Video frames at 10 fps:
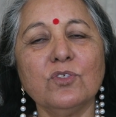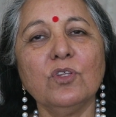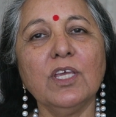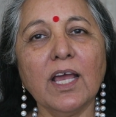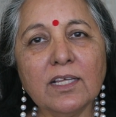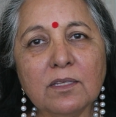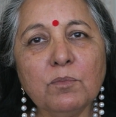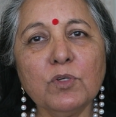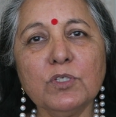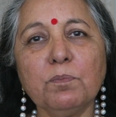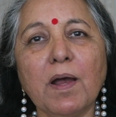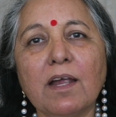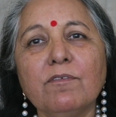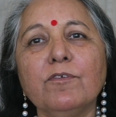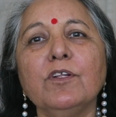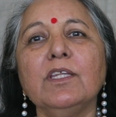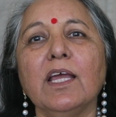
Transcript: So they are the most powerful.